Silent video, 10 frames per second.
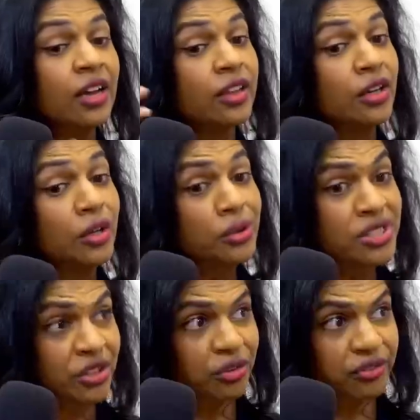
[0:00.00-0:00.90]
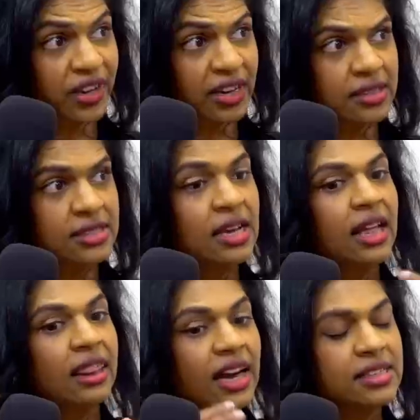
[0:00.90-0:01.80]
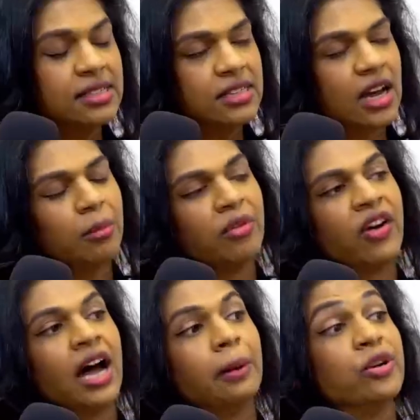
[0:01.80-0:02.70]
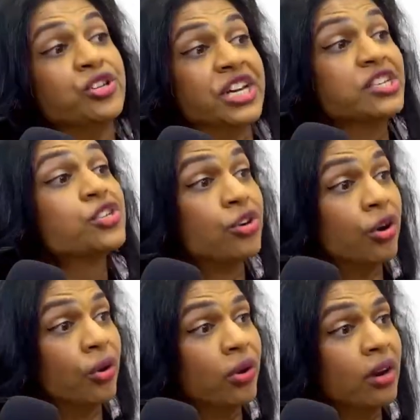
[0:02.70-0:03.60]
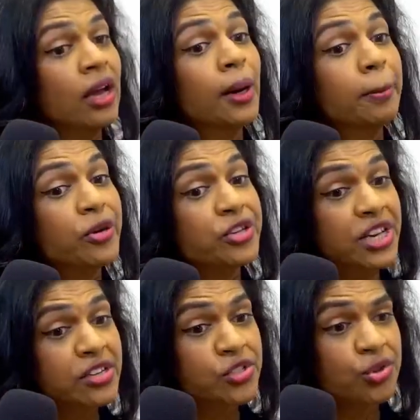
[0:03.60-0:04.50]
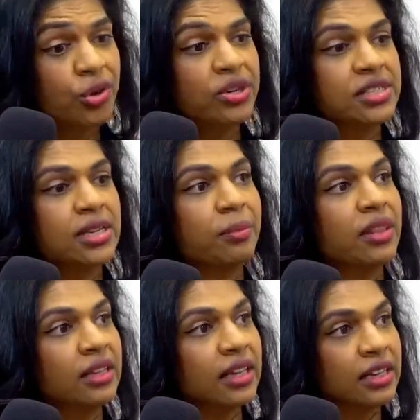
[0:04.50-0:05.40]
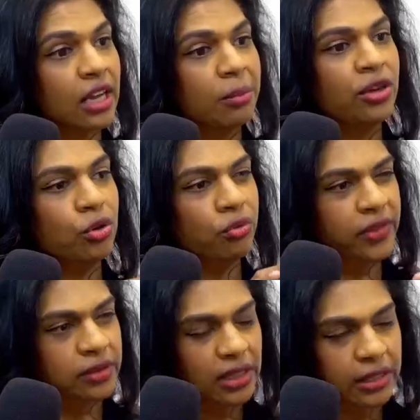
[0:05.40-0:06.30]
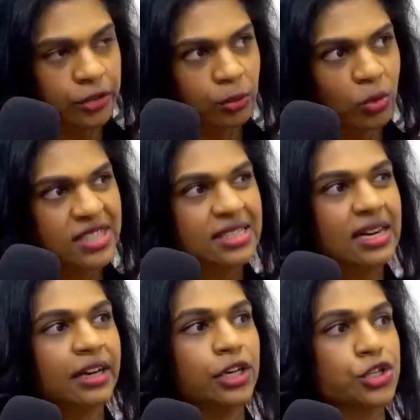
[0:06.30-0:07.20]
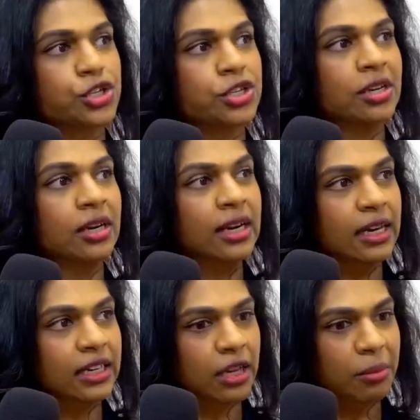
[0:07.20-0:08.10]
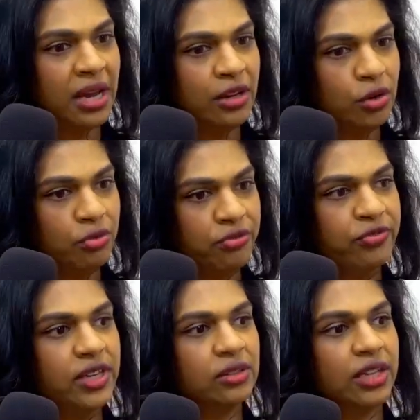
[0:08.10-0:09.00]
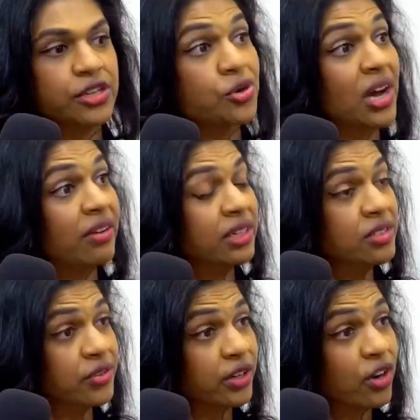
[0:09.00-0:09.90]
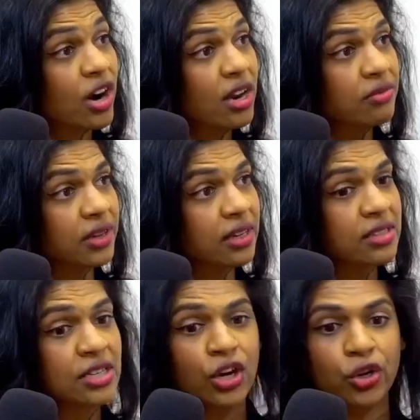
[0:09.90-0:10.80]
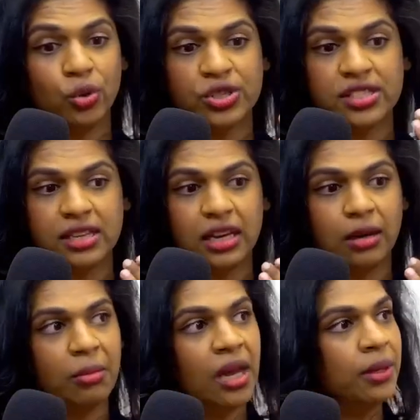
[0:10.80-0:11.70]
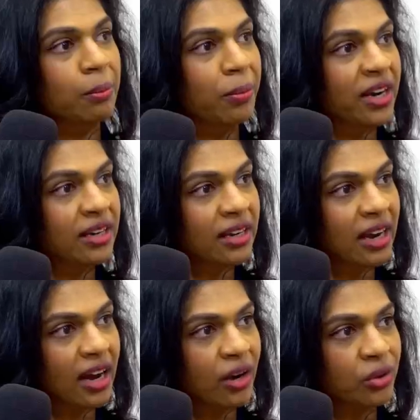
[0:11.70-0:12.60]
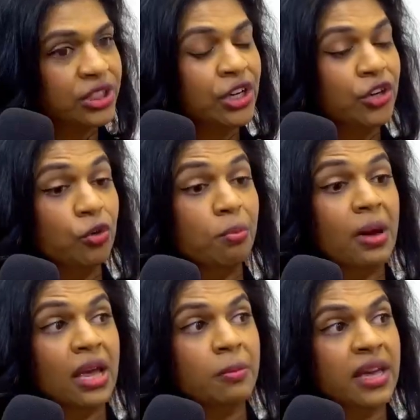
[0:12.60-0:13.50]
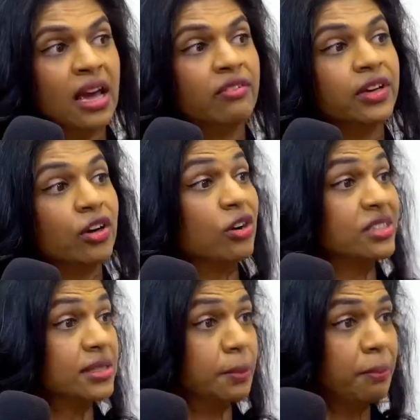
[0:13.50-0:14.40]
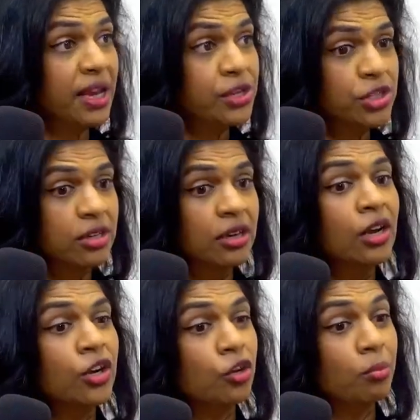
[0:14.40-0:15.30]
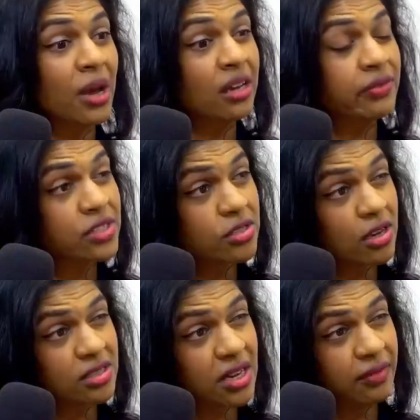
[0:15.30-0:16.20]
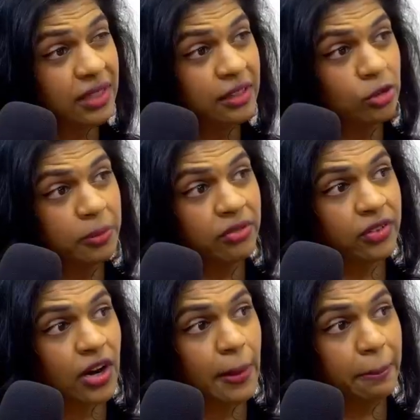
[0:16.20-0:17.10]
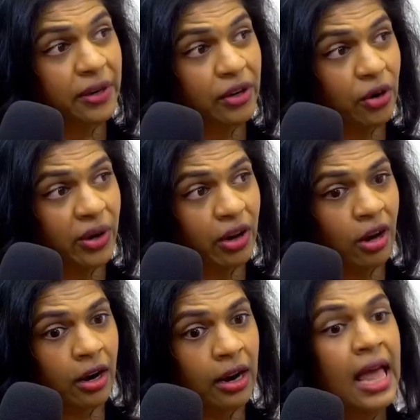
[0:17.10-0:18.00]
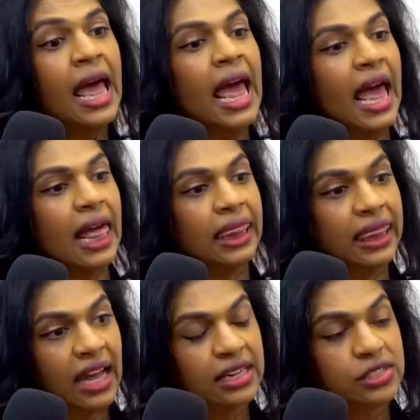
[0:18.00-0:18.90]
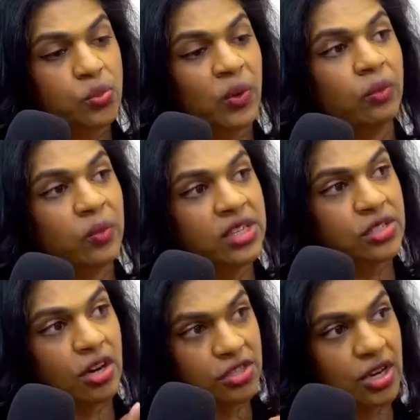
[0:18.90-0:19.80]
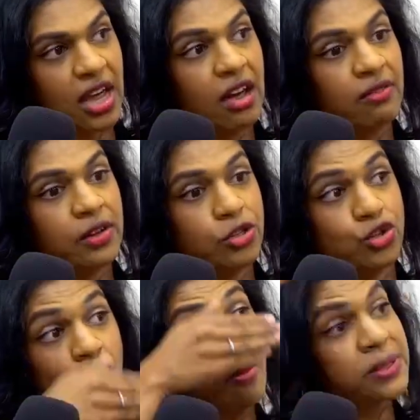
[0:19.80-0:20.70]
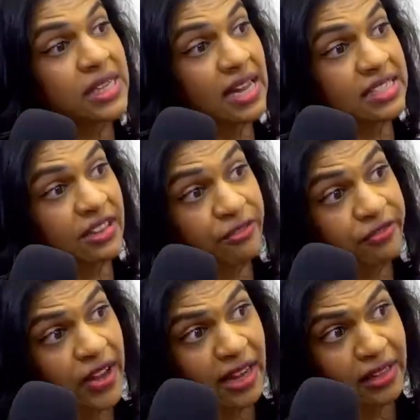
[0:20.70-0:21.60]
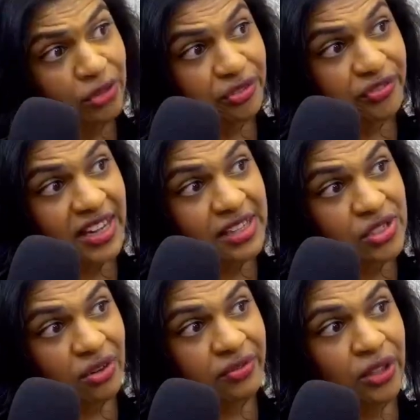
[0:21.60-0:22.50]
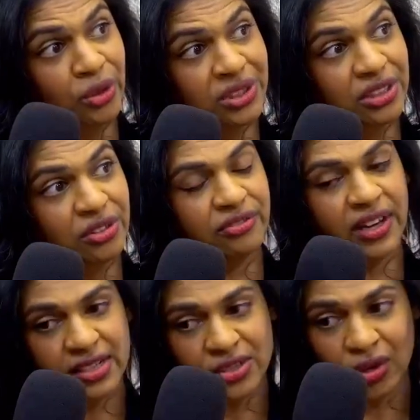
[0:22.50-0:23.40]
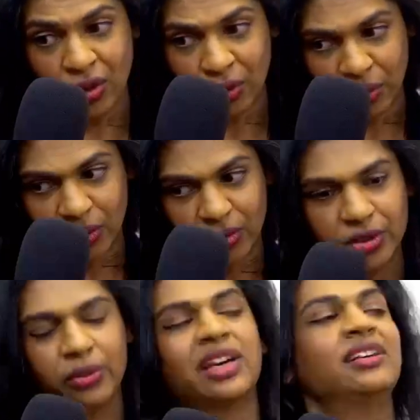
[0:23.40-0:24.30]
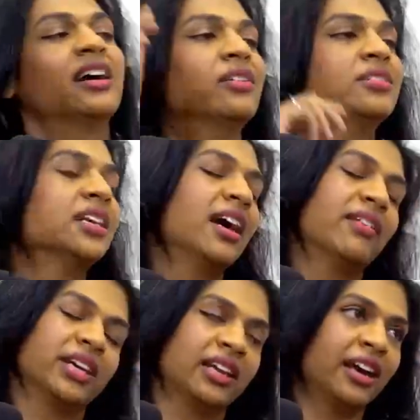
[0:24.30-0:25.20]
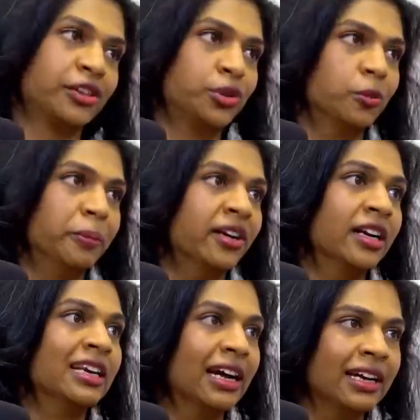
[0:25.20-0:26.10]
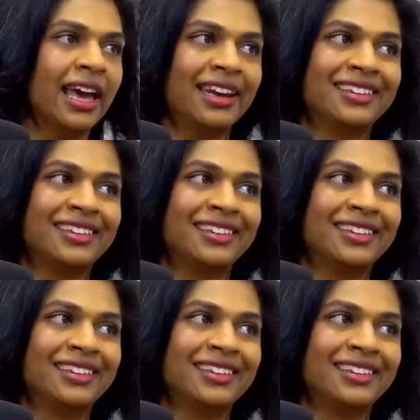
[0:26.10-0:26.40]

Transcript: The luteal phase, that's a time of high progesterone. Progesterone is something that can make you feel a little more sluggish. It can make you feel that you're having different cravings. Your skin may be breaking out, you may be having constipation, you may even start to have a little bit of cramping going on. And that's when we start to have drops as the final phase of the luteal phase, all the way down to having an actual period again.